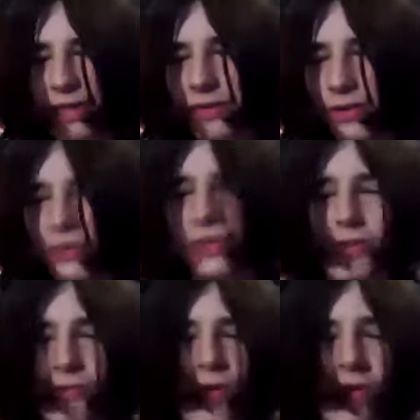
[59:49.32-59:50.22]
enjoy
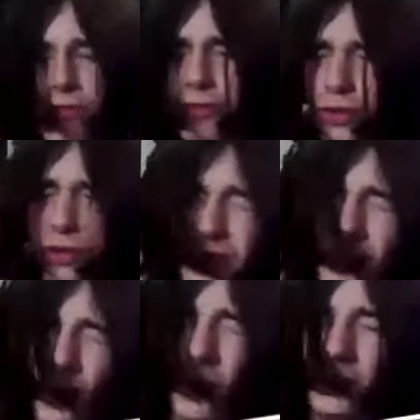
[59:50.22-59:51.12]
non-self-harm, if you don't
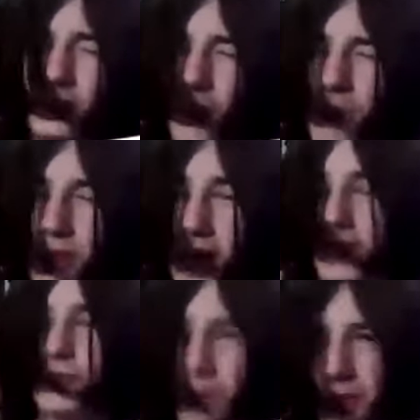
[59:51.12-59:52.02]
enjoy
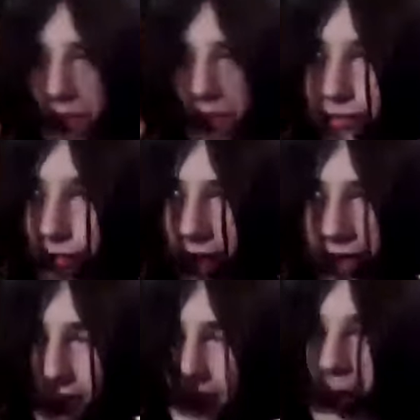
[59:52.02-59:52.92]
blasphemy made
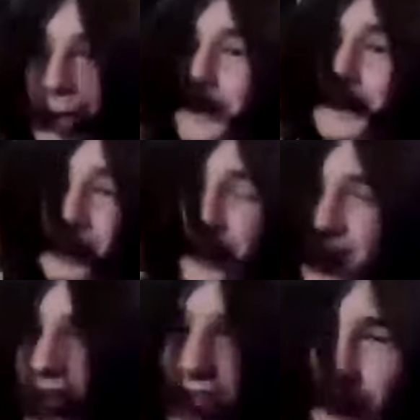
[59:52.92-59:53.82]
flesh,
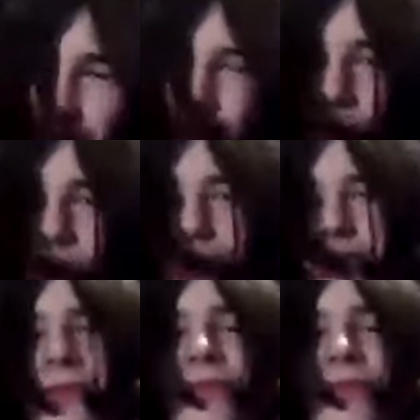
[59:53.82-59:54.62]
you've got an issue.